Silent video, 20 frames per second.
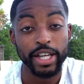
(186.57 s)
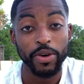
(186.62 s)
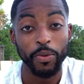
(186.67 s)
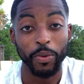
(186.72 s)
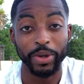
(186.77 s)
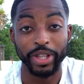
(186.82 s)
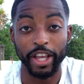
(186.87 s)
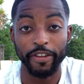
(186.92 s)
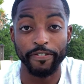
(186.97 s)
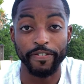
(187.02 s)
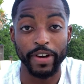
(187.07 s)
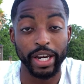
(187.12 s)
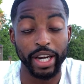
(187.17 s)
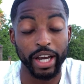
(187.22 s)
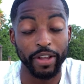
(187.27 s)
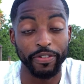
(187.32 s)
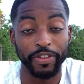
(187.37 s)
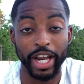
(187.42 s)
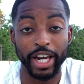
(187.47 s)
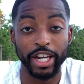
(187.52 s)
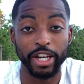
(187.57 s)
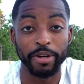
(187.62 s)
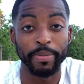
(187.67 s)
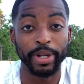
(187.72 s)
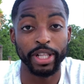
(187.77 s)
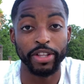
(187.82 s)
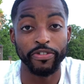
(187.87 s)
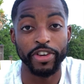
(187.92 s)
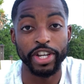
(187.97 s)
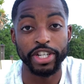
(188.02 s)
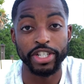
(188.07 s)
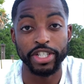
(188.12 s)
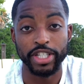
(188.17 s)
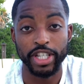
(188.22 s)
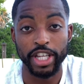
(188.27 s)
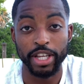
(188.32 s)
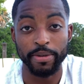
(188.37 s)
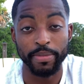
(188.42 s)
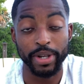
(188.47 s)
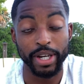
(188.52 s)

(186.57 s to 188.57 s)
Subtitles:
when they found out that I didn't make the region team.